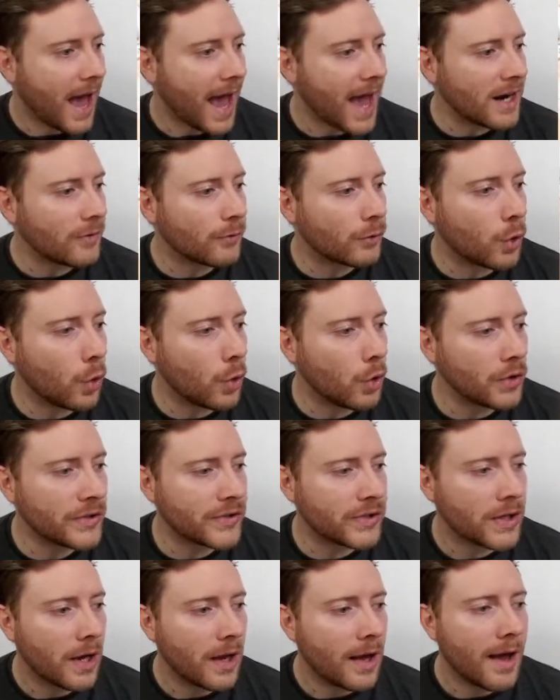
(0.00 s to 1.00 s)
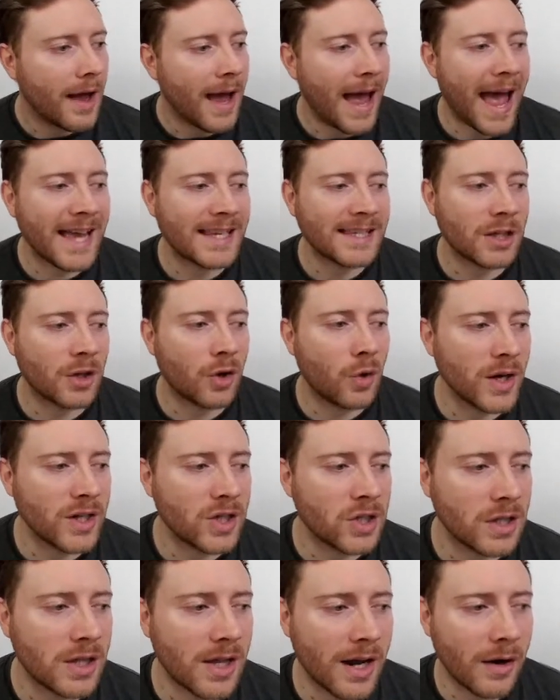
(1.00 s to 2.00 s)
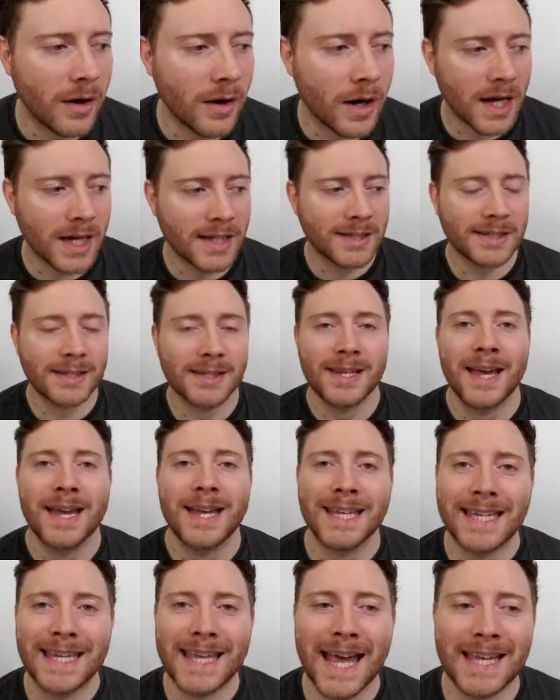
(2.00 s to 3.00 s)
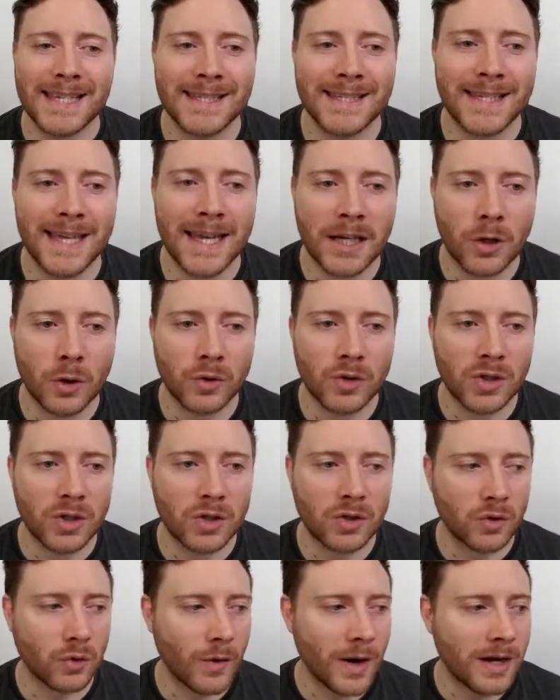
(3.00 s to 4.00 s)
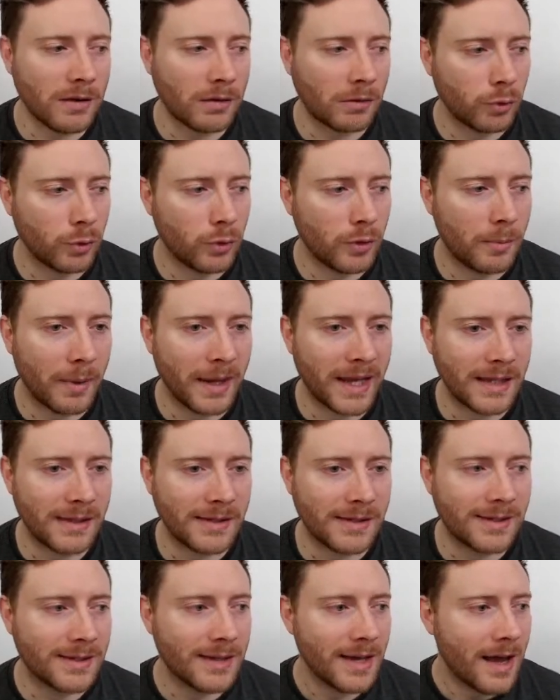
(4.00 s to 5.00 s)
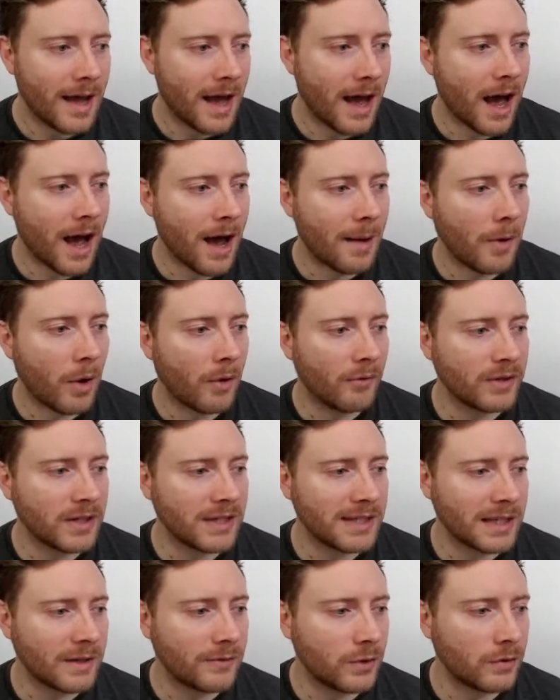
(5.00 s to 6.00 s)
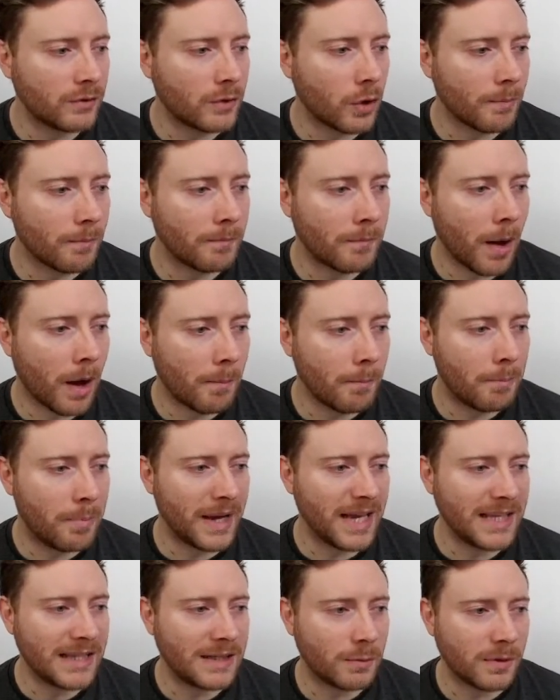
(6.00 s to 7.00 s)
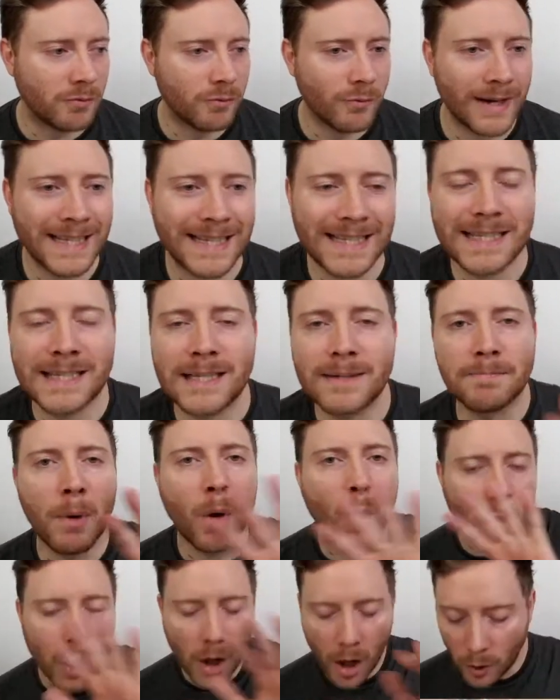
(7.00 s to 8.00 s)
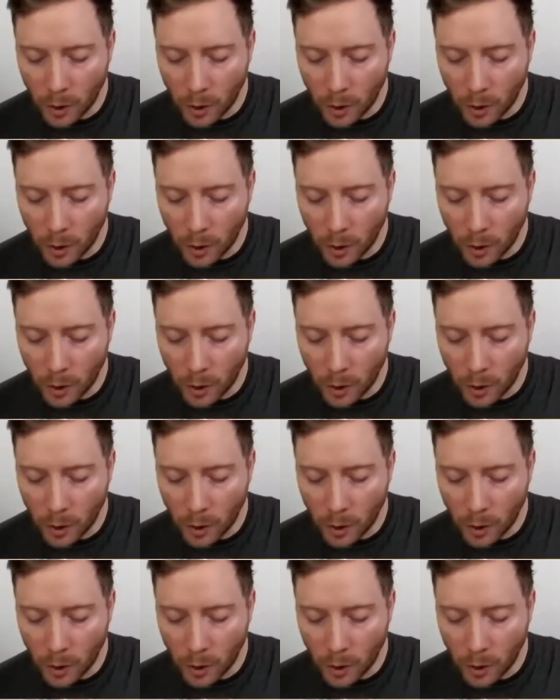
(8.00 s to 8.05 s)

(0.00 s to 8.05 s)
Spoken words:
And of course, as the question there asks, yes, it goes straight through the beads. Obviously, if you've got beads with really small